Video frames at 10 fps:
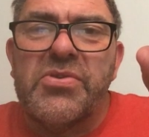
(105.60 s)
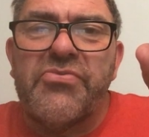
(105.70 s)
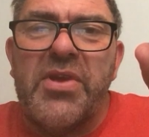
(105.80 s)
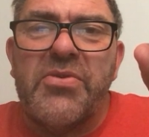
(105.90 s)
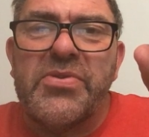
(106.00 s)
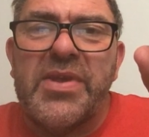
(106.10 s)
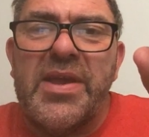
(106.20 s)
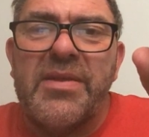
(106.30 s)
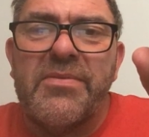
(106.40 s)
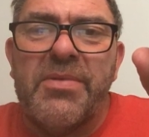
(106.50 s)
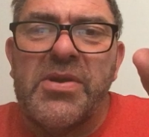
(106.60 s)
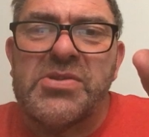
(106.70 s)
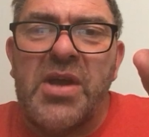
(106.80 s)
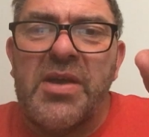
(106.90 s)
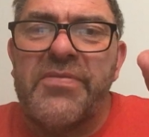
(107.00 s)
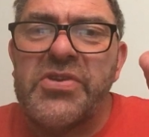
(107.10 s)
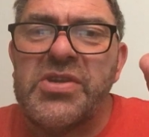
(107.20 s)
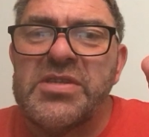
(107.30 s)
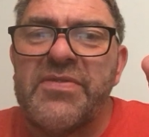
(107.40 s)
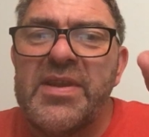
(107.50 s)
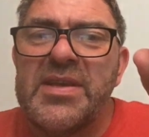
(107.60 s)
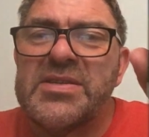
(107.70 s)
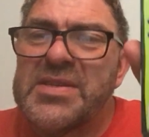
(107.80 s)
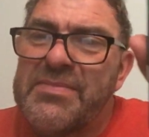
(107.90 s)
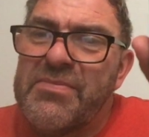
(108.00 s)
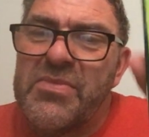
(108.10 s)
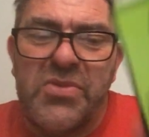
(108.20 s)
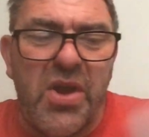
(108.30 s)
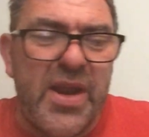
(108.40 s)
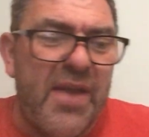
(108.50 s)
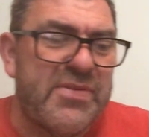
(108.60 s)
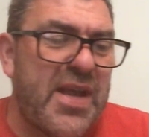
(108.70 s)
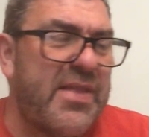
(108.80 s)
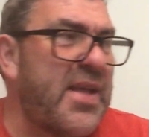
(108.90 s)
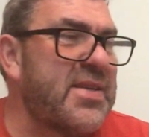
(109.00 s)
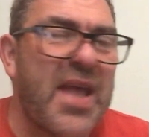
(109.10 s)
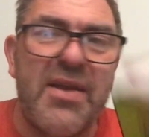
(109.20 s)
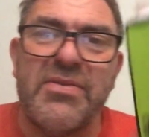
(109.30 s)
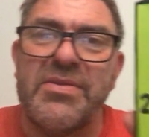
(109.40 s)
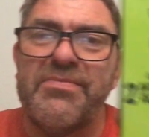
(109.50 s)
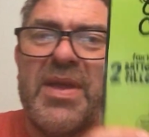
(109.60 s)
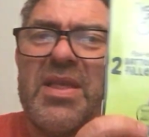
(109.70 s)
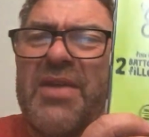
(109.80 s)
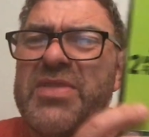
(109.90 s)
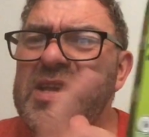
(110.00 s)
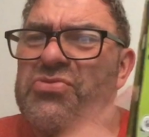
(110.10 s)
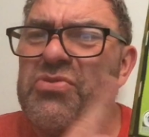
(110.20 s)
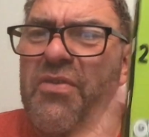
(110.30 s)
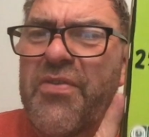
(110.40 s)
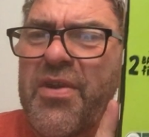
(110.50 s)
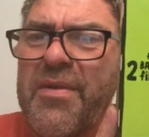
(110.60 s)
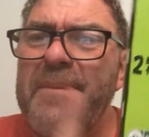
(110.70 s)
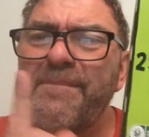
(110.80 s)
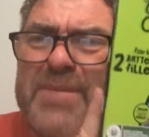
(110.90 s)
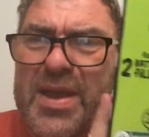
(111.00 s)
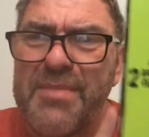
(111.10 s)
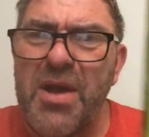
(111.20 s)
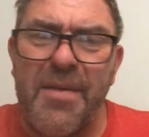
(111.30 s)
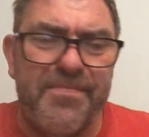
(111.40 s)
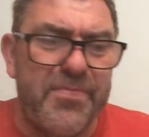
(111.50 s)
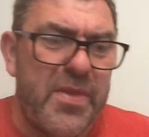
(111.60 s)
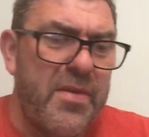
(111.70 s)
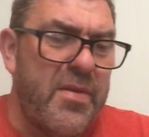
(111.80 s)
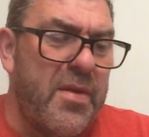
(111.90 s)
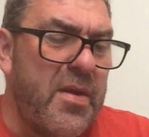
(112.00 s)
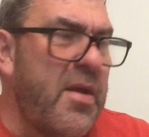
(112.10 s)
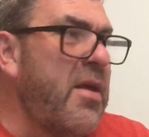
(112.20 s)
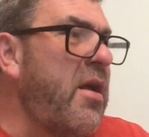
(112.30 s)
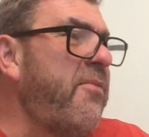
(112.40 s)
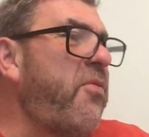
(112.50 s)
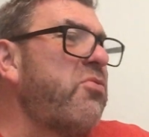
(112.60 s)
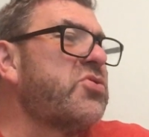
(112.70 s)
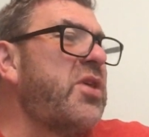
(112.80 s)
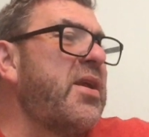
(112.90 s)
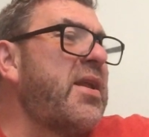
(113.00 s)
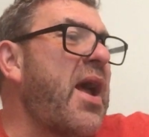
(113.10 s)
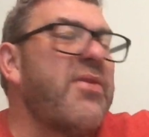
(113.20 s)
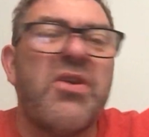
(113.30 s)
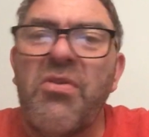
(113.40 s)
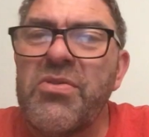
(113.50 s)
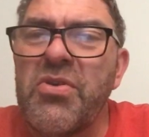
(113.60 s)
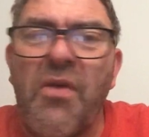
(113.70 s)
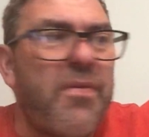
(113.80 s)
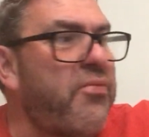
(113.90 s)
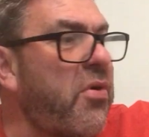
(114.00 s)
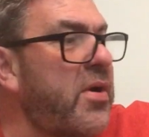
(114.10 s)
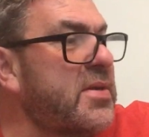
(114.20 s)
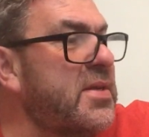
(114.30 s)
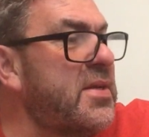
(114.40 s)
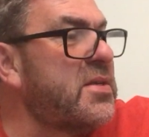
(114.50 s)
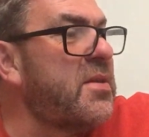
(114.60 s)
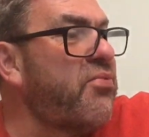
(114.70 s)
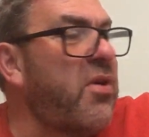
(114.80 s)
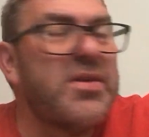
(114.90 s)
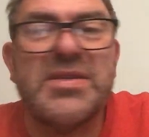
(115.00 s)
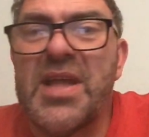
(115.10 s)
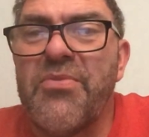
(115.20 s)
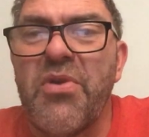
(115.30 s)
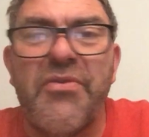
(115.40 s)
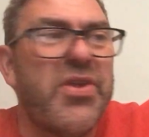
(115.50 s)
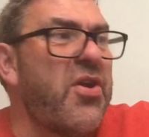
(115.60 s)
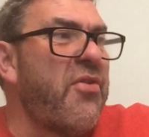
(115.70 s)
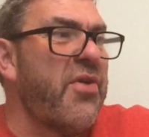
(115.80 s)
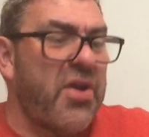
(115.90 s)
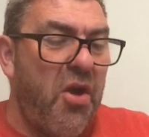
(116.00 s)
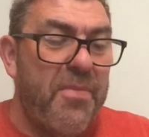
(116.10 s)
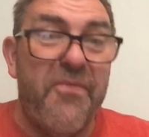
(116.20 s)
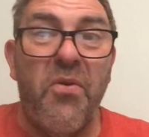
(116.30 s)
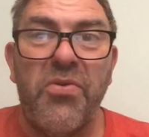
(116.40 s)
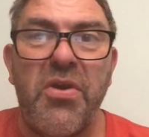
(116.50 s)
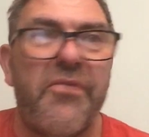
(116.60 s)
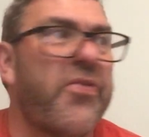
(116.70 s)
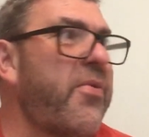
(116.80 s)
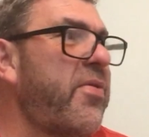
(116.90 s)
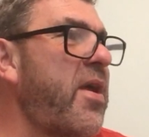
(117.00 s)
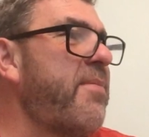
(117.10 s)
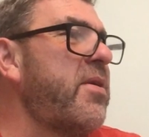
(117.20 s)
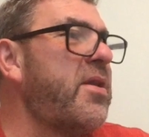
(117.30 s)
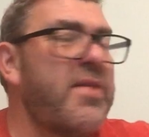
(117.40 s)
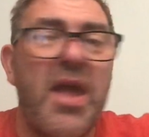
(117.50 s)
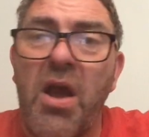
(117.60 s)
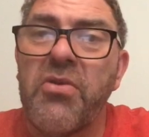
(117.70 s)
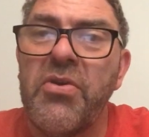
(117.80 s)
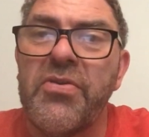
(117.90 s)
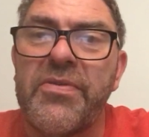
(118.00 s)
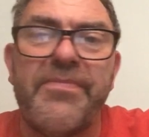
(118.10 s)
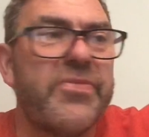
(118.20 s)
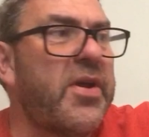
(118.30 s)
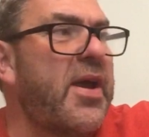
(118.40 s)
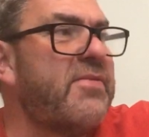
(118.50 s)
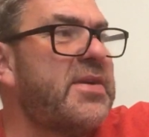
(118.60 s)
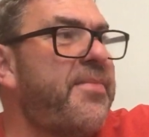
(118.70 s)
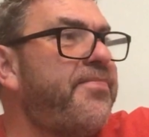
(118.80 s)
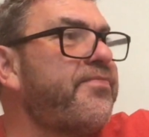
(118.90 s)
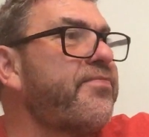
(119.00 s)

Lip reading: Green Cuisine, Bird's Eye, Fishless Fillets. 9 out of 10. They're sound. And if these are on offer, pick them up. Unfortunately now the offer prices are the prices they were a year ago before the offers, weren't they? But you know, they are good. 9 out of 10.